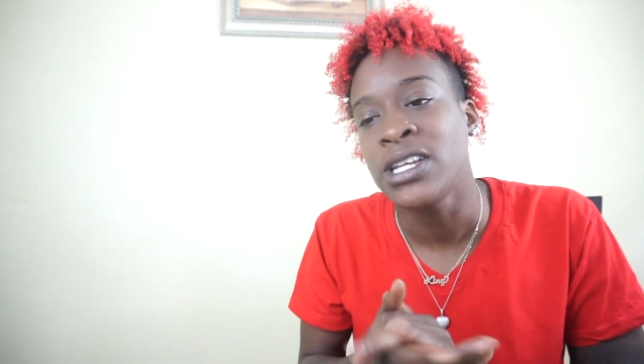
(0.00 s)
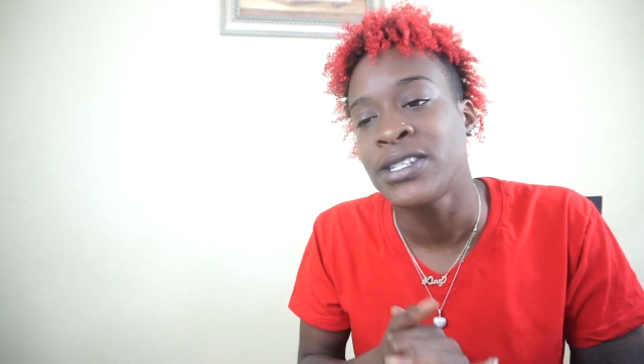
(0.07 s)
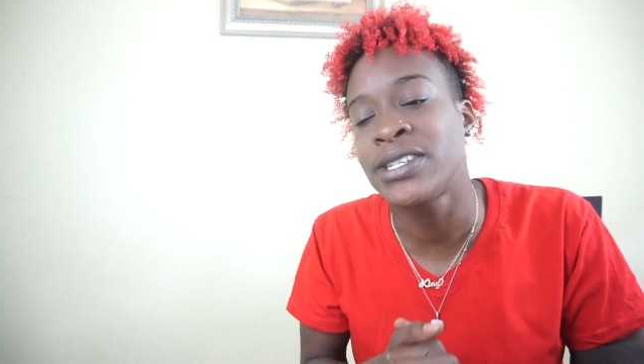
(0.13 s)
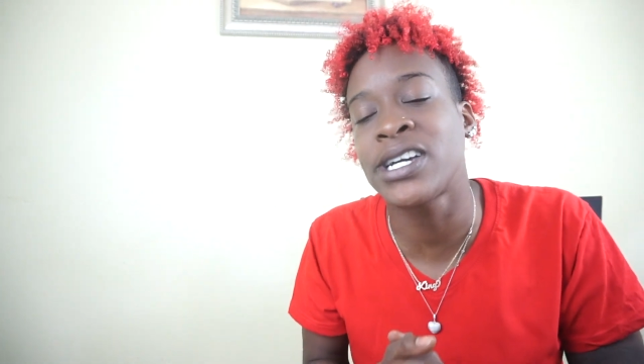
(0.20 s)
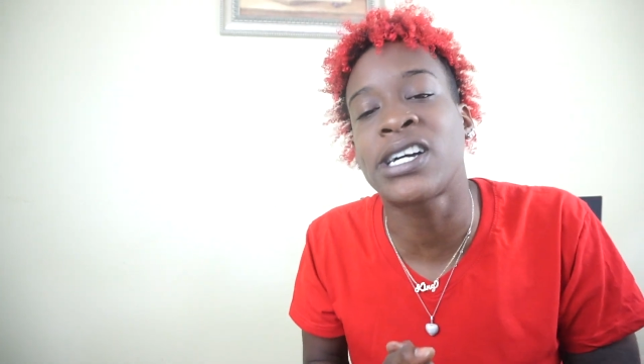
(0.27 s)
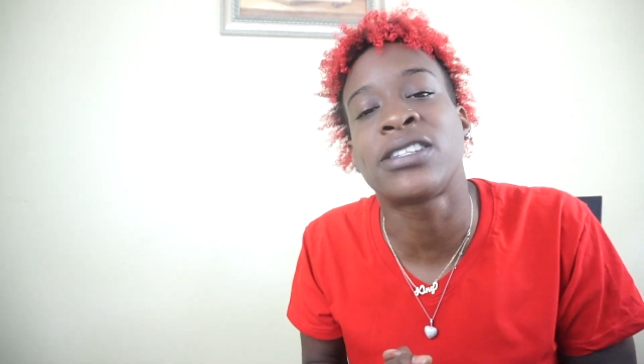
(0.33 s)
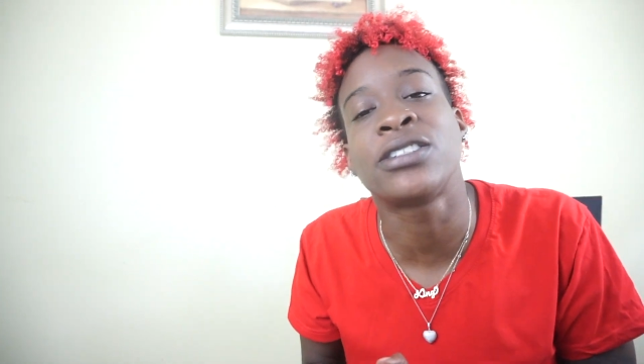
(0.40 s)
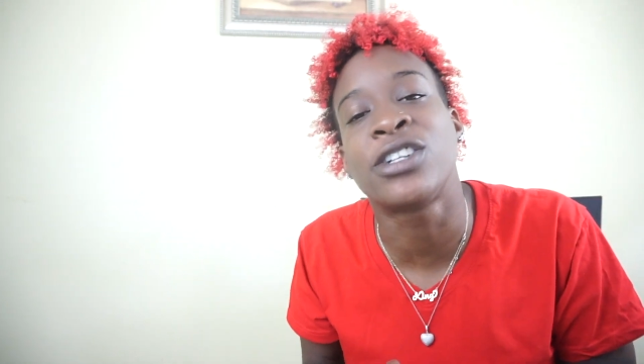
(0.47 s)

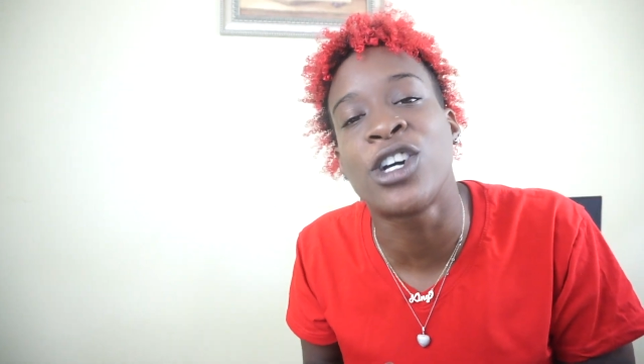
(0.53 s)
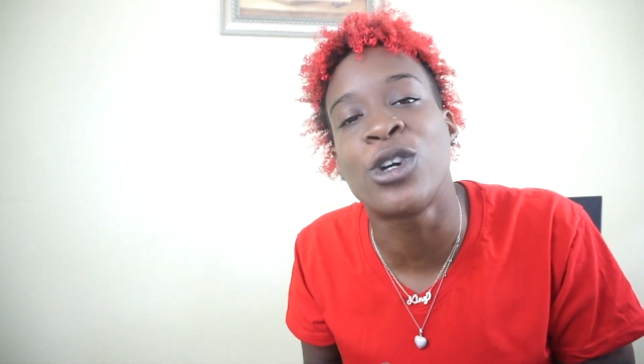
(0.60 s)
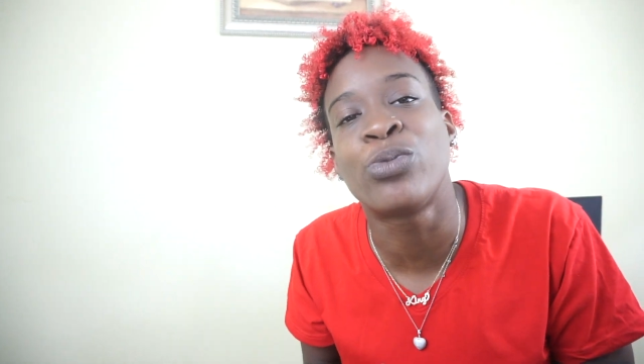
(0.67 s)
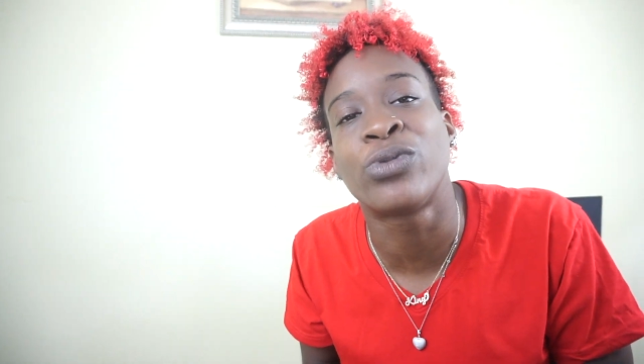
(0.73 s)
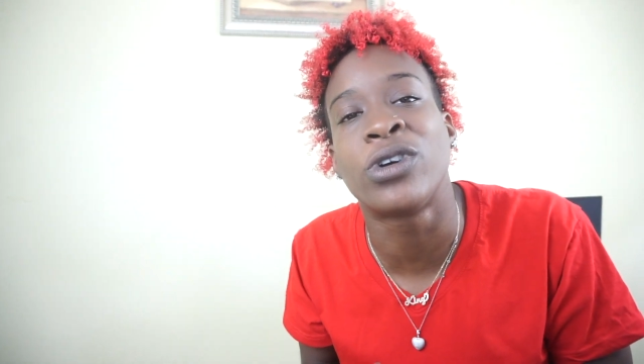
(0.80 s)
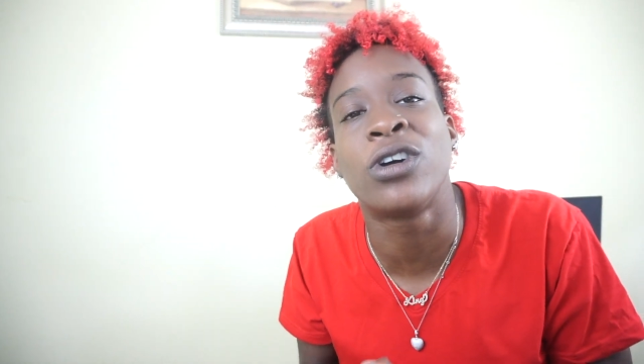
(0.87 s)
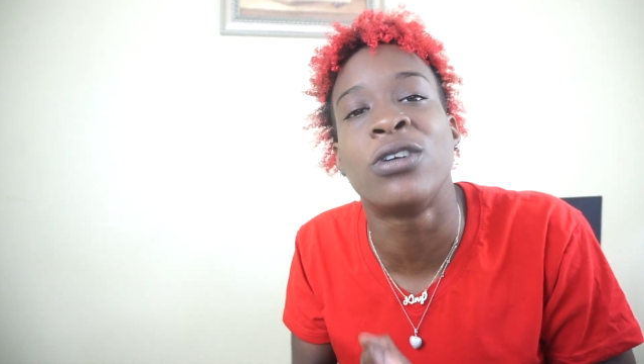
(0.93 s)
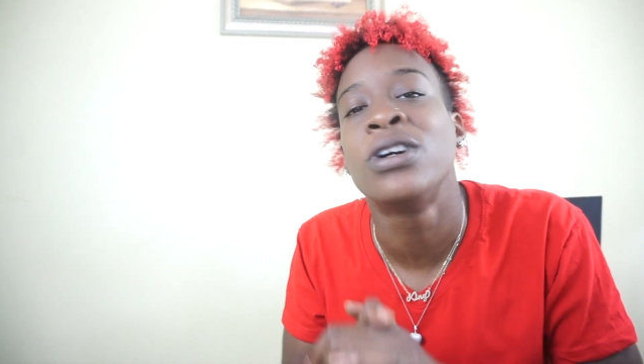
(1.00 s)
Took out the
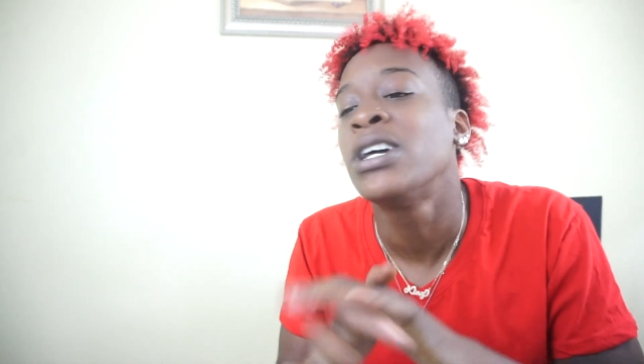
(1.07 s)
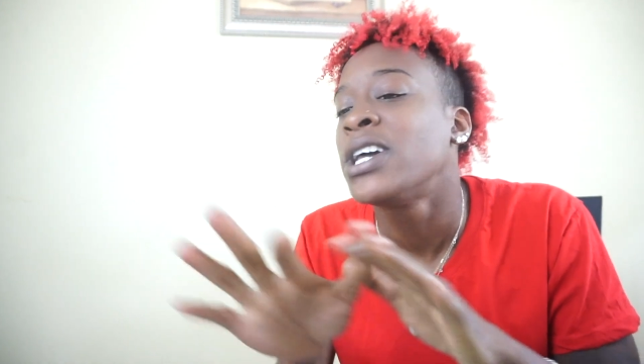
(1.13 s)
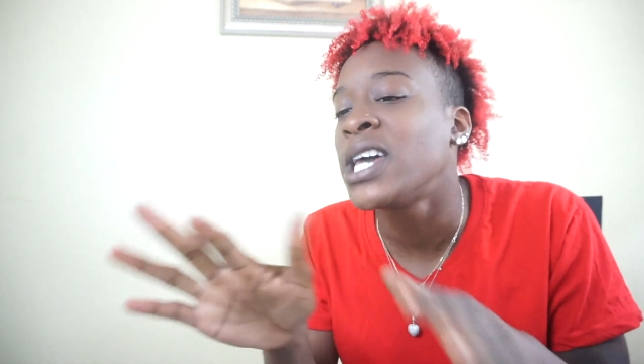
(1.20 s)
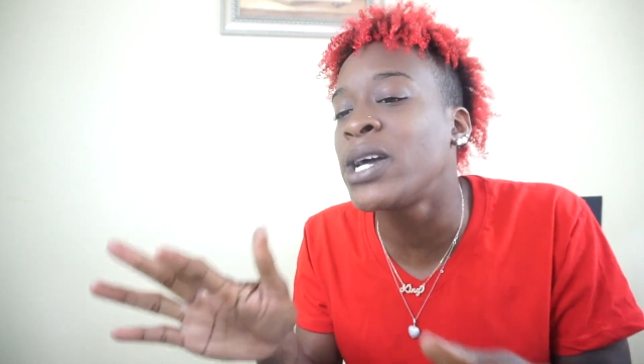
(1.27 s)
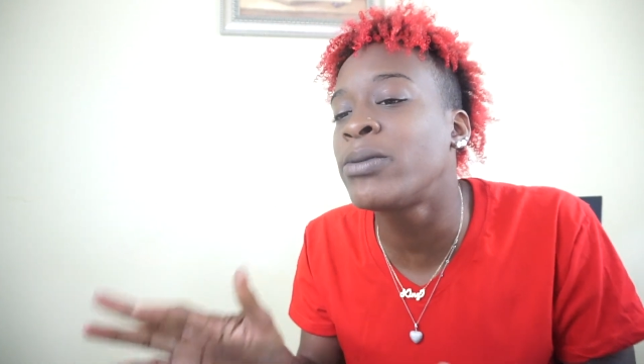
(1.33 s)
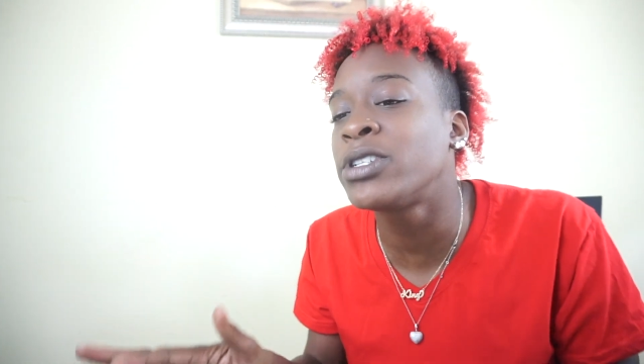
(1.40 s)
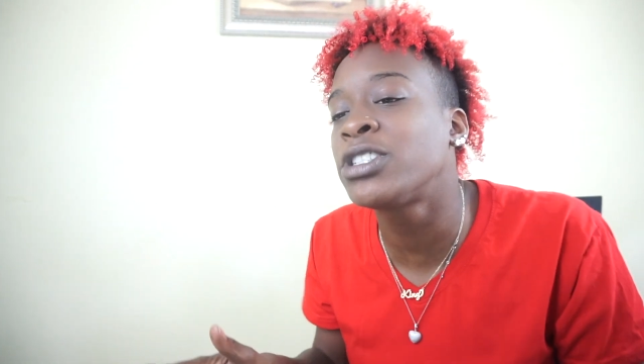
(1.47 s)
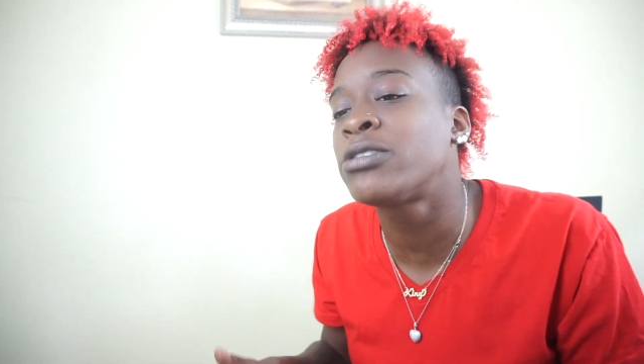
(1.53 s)
GoPro.
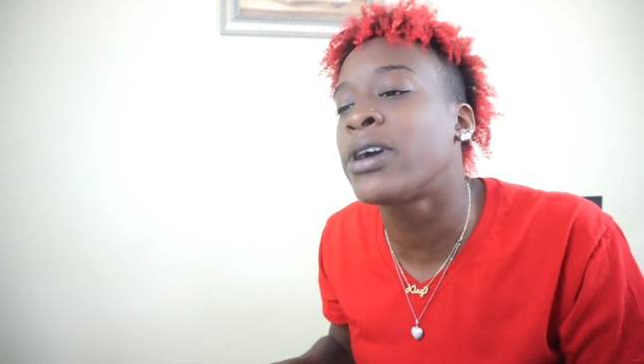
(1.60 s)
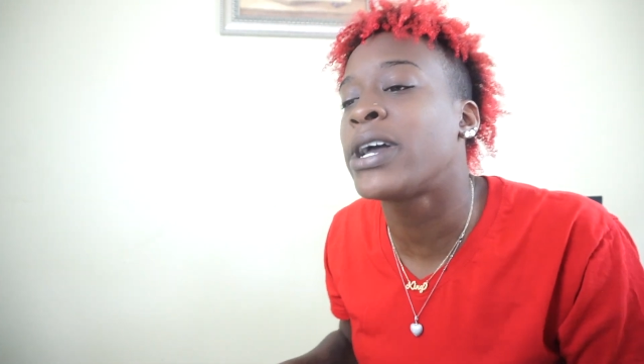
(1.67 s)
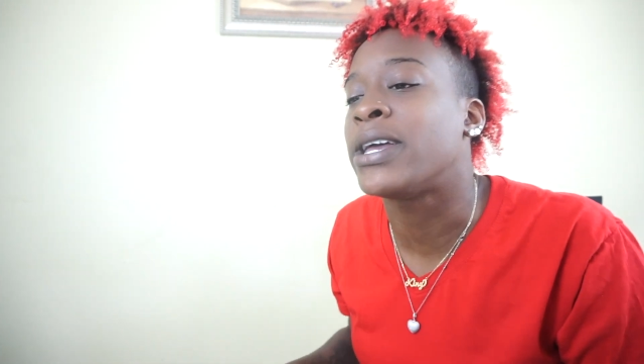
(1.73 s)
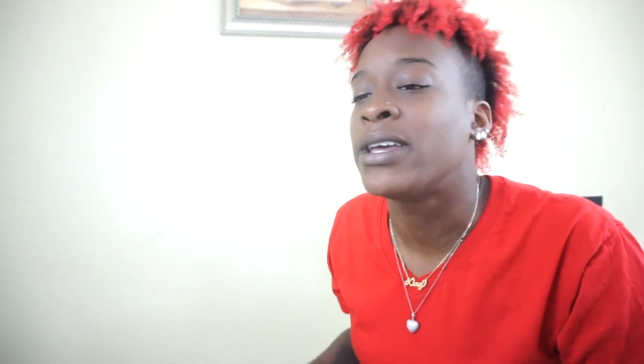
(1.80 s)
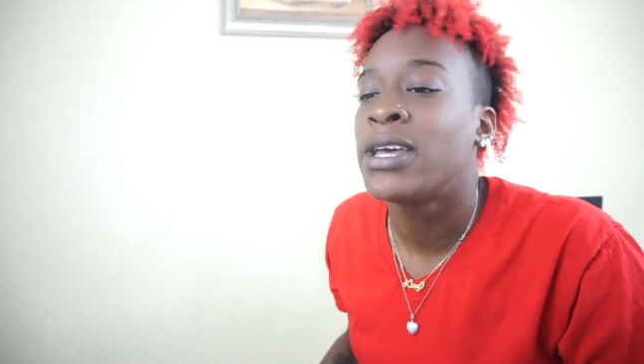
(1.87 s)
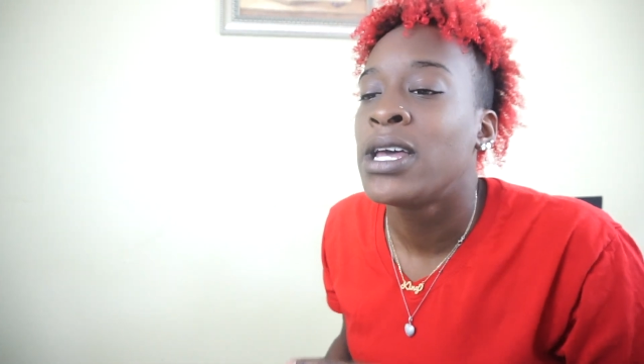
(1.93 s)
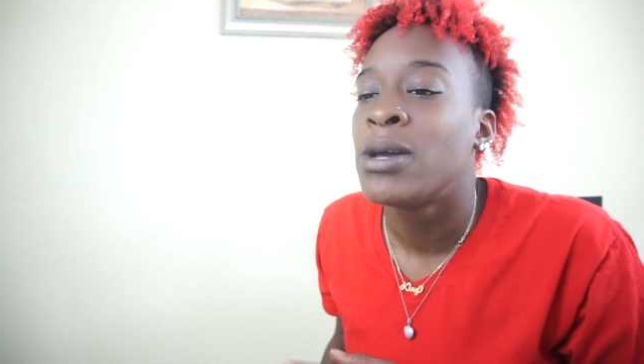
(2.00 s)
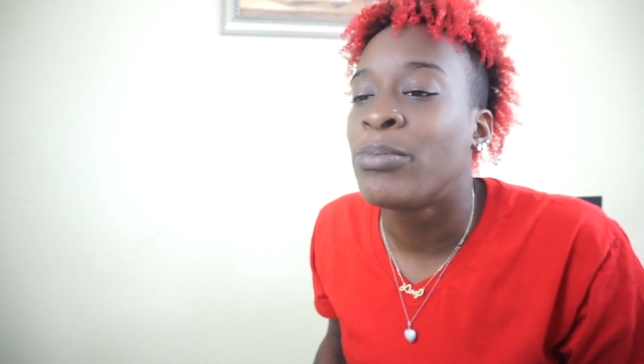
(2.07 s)
It was great.